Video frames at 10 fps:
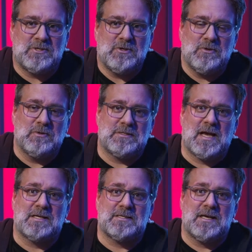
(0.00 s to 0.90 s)
to
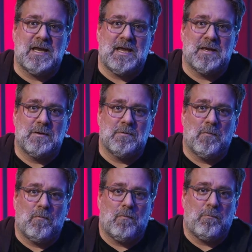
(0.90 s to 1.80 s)
test it
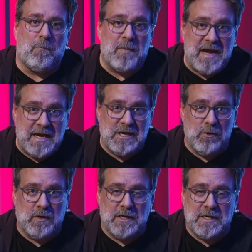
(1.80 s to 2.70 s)
in
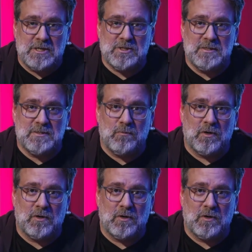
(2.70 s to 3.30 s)
PU conditions,